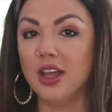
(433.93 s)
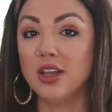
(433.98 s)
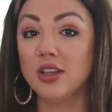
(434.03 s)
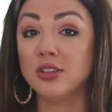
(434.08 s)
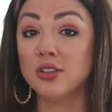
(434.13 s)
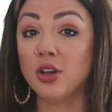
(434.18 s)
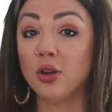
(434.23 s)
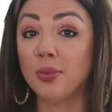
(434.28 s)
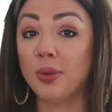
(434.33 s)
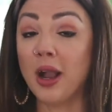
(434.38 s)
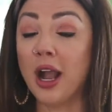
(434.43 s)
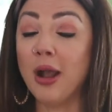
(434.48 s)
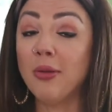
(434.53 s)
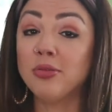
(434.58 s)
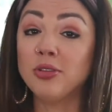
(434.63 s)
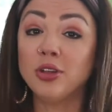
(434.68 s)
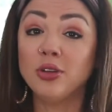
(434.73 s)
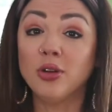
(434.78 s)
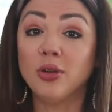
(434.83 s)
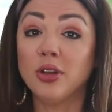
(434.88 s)
So
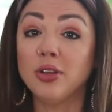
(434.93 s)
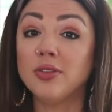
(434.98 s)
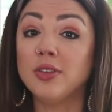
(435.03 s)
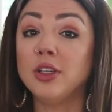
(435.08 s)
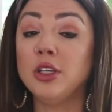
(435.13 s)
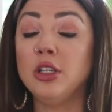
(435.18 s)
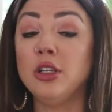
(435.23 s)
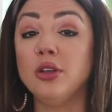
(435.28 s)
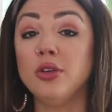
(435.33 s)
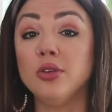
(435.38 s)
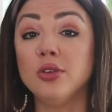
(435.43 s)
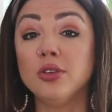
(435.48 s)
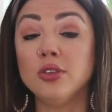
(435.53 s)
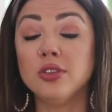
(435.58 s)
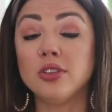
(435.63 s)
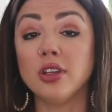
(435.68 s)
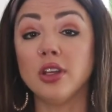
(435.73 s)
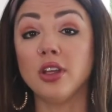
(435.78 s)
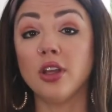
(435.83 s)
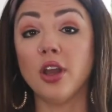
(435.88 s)
perhaps you don't even
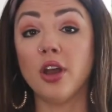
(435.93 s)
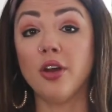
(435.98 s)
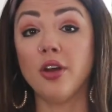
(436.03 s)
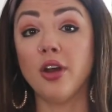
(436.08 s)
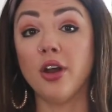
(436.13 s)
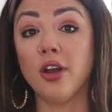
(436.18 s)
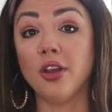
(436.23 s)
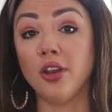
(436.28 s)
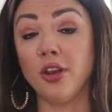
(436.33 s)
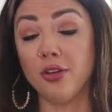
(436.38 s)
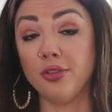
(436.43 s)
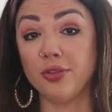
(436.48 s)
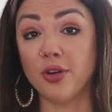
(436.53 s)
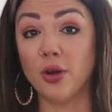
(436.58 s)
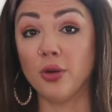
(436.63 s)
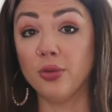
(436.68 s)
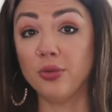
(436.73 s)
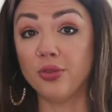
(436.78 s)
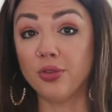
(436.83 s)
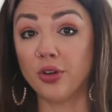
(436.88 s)
use your
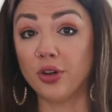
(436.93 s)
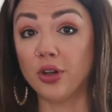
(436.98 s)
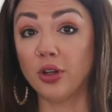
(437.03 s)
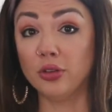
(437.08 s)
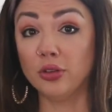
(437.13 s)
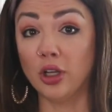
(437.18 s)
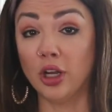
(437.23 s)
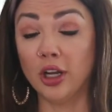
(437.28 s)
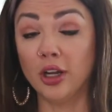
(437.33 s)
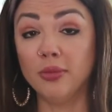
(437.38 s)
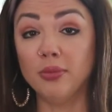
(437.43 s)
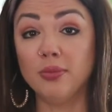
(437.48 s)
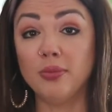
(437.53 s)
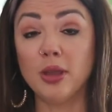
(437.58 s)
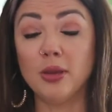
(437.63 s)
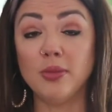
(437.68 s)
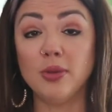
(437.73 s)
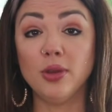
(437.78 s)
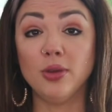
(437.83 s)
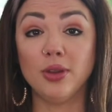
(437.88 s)
phone for an alarm.
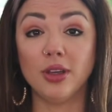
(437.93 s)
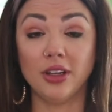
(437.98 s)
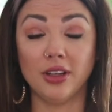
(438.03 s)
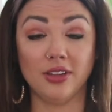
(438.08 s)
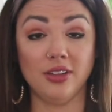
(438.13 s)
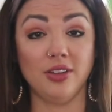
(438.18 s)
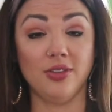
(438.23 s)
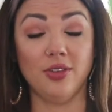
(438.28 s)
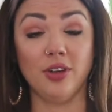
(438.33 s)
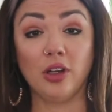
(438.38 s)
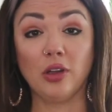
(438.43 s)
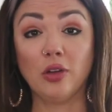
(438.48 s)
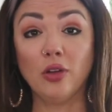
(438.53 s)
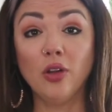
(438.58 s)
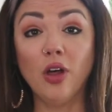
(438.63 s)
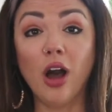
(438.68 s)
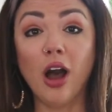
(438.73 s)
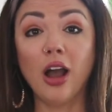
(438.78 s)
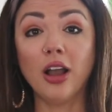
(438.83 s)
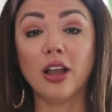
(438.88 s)
Maybe you get a different
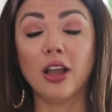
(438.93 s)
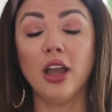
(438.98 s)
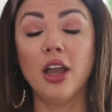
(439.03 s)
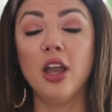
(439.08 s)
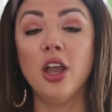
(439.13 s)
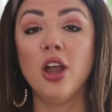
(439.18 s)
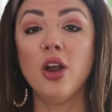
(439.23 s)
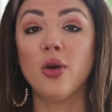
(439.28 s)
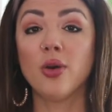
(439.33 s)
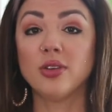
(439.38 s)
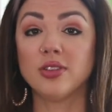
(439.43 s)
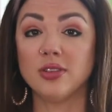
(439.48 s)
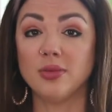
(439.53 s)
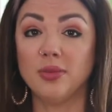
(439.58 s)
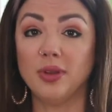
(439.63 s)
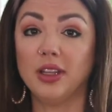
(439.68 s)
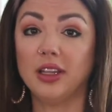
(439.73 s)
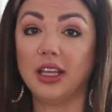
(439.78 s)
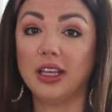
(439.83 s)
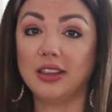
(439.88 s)
clock or
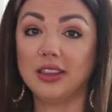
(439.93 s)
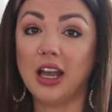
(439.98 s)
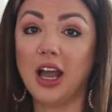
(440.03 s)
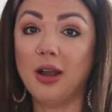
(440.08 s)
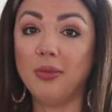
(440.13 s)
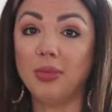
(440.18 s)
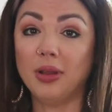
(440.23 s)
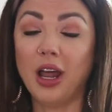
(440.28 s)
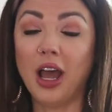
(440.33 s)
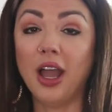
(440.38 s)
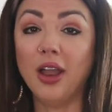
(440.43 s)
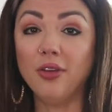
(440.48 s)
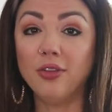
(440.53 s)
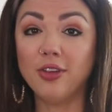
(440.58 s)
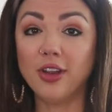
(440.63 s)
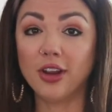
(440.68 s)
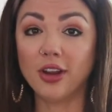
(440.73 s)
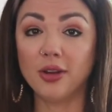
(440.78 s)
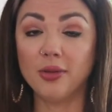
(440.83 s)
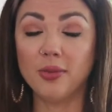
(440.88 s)
something like that. But I
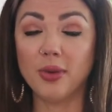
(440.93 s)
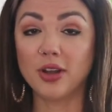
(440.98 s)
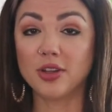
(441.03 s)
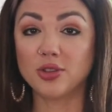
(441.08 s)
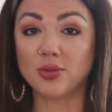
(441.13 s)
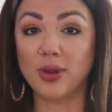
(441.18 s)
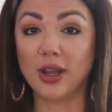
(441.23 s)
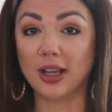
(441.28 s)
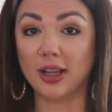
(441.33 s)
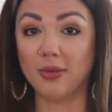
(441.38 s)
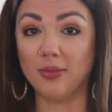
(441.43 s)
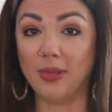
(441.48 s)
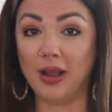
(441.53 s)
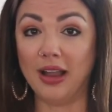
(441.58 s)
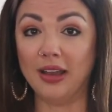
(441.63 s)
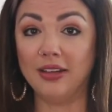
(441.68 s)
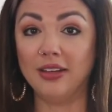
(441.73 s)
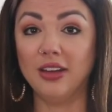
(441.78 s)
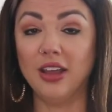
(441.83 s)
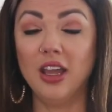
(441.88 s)
very much
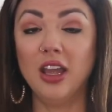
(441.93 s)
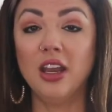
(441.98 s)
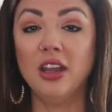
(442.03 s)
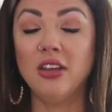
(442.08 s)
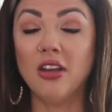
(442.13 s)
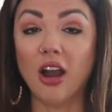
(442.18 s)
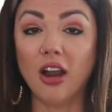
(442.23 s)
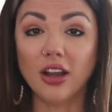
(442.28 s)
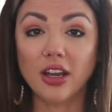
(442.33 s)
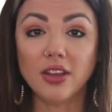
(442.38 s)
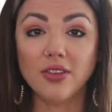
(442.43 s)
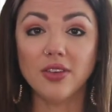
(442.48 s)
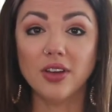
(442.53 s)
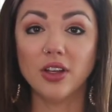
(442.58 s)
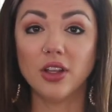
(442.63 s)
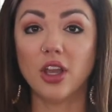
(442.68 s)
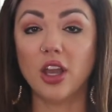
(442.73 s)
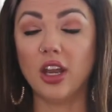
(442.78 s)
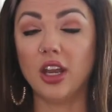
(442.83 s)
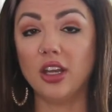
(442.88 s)
recommend not
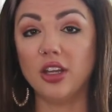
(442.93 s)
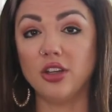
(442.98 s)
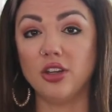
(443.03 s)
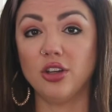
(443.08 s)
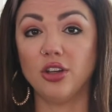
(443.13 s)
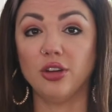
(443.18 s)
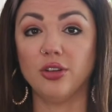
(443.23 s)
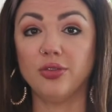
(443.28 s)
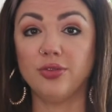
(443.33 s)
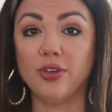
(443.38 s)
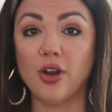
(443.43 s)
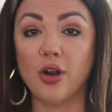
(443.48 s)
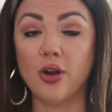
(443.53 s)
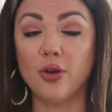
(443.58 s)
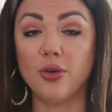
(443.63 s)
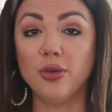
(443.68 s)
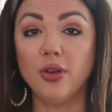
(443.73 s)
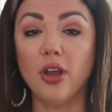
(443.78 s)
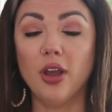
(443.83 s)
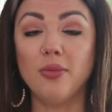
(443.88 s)
even getting to your
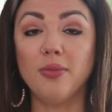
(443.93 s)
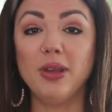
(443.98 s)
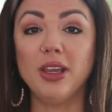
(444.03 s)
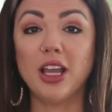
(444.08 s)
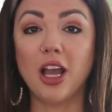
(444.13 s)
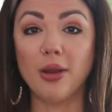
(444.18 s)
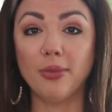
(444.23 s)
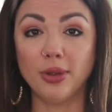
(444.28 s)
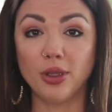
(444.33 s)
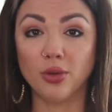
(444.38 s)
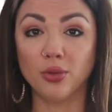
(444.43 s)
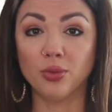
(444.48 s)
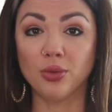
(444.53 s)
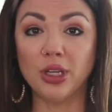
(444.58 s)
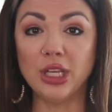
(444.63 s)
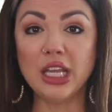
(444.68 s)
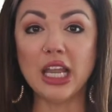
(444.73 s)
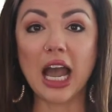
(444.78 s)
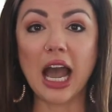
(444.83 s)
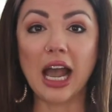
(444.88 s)
phone and becoming
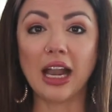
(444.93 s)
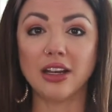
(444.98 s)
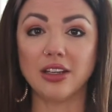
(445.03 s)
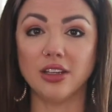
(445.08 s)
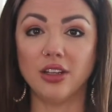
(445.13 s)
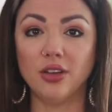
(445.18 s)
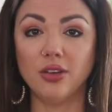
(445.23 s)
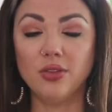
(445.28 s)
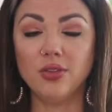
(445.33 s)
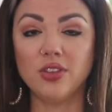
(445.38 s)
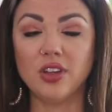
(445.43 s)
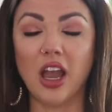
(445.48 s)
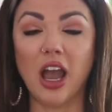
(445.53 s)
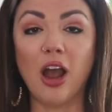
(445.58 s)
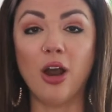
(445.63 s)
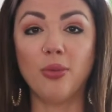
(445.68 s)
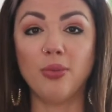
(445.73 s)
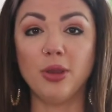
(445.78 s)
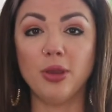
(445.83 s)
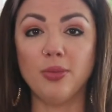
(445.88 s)
reactive to
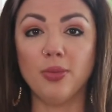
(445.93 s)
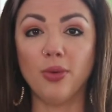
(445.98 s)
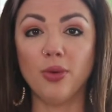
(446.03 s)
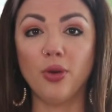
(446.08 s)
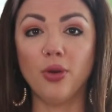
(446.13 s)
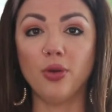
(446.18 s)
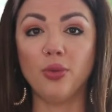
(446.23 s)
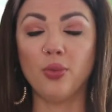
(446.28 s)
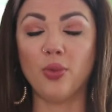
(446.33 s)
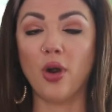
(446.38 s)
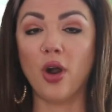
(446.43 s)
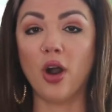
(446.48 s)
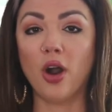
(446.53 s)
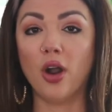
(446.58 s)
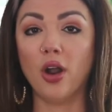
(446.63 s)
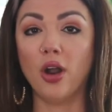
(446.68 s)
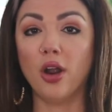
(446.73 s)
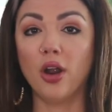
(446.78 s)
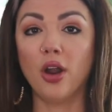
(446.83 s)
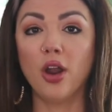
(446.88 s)
how people
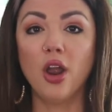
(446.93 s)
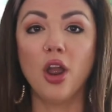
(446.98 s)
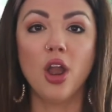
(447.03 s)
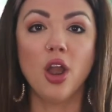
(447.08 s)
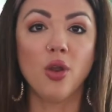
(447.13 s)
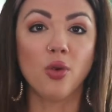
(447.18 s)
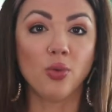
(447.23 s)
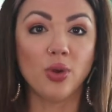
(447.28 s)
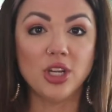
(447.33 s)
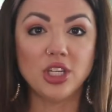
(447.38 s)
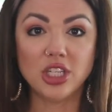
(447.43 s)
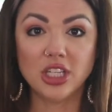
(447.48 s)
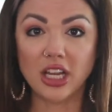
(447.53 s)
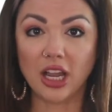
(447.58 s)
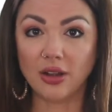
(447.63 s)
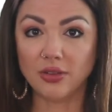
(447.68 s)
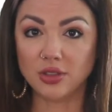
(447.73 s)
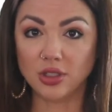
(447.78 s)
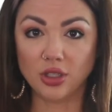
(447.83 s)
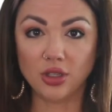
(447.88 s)
are reaching
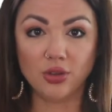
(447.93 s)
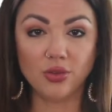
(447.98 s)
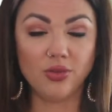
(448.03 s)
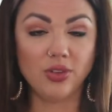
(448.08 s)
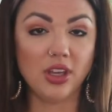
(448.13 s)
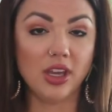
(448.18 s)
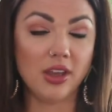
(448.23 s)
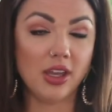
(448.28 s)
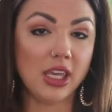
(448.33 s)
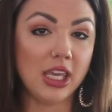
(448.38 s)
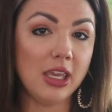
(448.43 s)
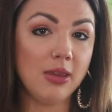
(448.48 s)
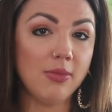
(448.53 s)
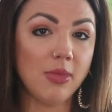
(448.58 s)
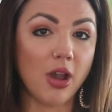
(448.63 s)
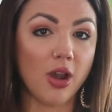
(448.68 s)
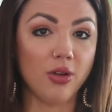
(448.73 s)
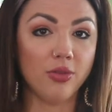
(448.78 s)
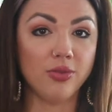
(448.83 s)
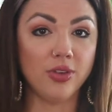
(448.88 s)
out to you via
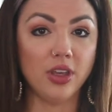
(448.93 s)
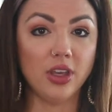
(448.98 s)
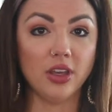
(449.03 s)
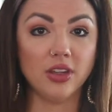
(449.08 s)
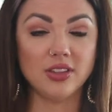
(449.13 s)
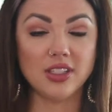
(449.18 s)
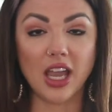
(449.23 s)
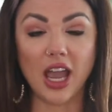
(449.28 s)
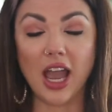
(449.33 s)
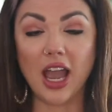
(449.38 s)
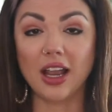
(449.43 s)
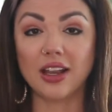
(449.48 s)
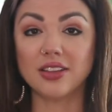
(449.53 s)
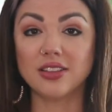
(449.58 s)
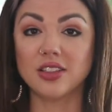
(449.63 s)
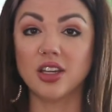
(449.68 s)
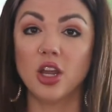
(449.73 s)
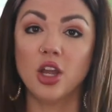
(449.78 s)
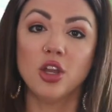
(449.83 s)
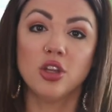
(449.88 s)
email, via
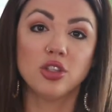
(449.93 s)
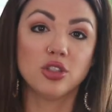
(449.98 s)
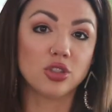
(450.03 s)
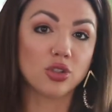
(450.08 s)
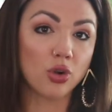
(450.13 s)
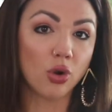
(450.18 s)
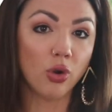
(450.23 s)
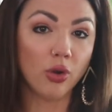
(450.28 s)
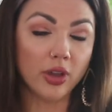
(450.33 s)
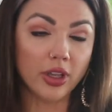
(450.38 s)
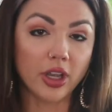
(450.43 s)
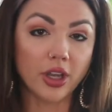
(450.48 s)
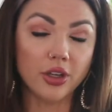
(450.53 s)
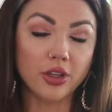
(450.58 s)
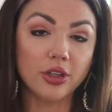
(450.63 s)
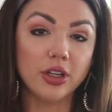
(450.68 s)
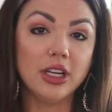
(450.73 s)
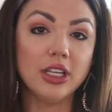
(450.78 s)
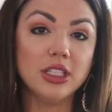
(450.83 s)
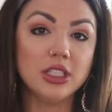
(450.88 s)
text, scrolling on
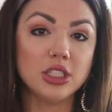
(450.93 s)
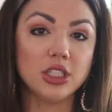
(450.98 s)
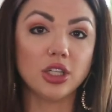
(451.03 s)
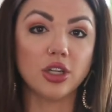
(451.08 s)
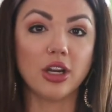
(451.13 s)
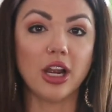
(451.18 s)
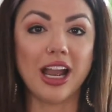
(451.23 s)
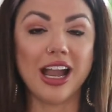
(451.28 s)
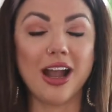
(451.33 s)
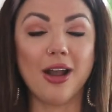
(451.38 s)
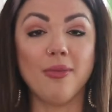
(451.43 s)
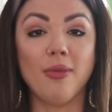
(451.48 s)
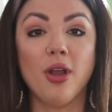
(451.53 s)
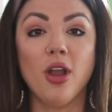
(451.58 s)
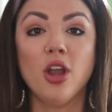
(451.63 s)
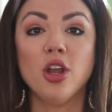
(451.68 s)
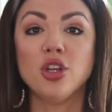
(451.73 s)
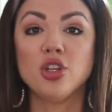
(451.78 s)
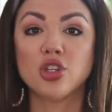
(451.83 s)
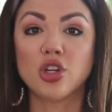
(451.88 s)
your Instagram.
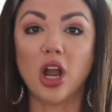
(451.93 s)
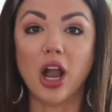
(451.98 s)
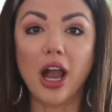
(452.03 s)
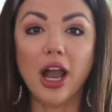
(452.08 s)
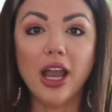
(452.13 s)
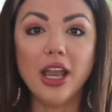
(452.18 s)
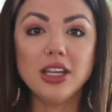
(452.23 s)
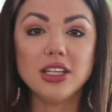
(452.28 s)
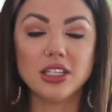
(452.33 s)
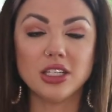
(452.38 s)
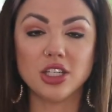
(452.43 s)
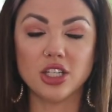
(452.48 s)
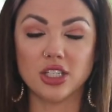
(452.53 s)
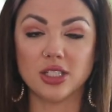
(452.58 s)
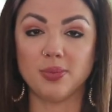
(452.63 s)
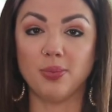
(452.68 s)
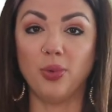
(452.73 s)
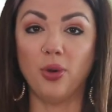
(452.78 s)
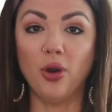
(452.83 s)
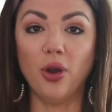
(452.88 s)
Try to
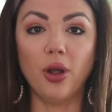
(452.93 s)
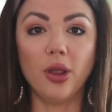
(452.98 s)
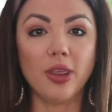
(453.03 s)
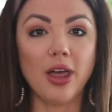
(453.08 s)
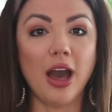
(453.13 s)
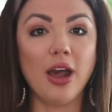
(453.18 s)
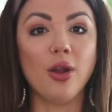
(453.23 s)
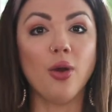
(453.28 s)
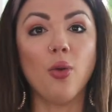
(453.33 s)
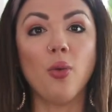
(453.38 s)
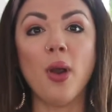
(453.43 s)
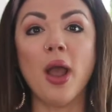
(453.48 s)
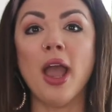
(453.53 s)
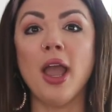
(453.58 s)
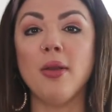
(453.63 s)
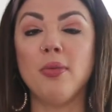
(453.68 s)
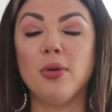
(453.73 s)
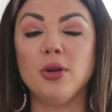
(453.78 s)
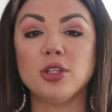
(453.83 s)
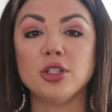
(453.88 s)
just put that
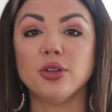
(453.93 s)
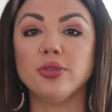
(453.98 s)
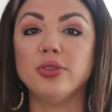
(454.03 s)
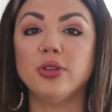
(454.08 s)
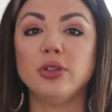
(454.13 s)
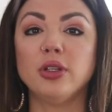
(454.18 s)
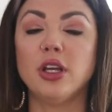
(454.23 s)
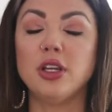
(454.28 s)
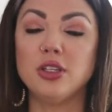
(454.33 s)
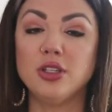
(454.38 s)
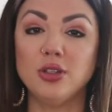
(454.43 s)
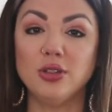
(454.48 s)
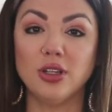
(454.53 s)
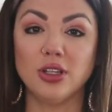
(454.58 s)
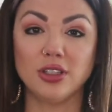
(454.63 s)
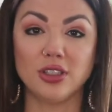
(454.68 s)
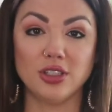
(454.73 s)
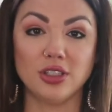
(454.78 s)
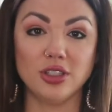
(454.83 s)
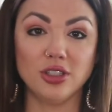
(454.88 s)
away. Put your phone on Do
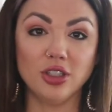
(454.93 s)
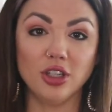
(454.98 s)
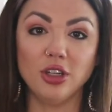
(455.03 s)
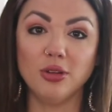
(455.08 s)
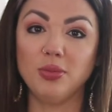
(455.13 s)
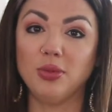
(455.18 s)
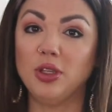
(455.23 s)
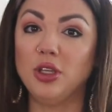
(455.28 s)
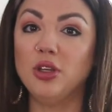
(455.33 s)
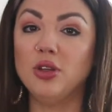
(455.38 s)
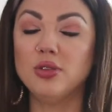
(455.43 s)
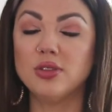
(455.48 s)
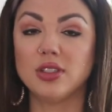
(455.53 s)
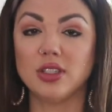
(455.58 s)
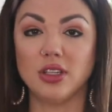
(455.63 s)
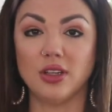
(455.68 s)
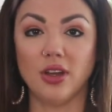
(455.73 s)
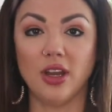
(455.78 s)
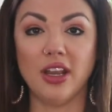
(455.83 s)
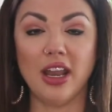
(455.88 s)
Not Disturb. Use
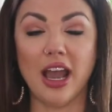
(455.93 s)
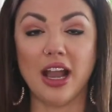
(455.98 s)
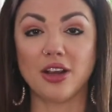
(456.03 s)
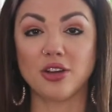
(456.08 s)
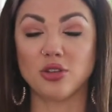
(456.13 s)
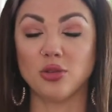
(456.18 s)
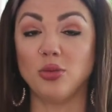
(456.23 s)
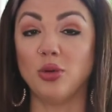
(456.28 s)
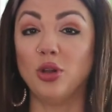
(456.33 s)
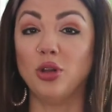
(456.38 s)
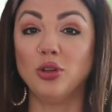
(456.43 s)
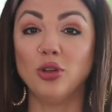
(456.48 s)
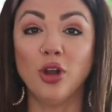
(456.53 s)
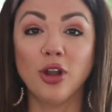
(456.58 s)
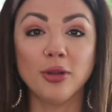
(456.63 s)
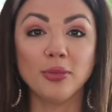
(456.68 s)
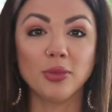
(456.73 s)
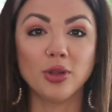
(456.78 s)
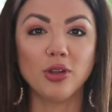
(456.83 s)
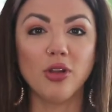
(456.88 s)
an actual
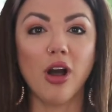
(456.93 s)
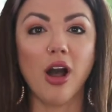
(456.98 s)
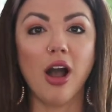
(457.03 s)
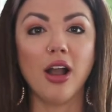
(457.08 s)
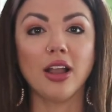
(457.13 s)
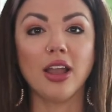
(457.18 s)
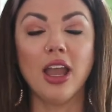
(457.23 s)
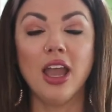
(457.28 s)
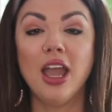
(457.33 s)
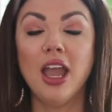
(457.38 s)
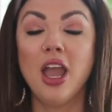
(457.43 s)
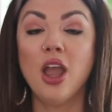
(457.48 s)
alarm clock.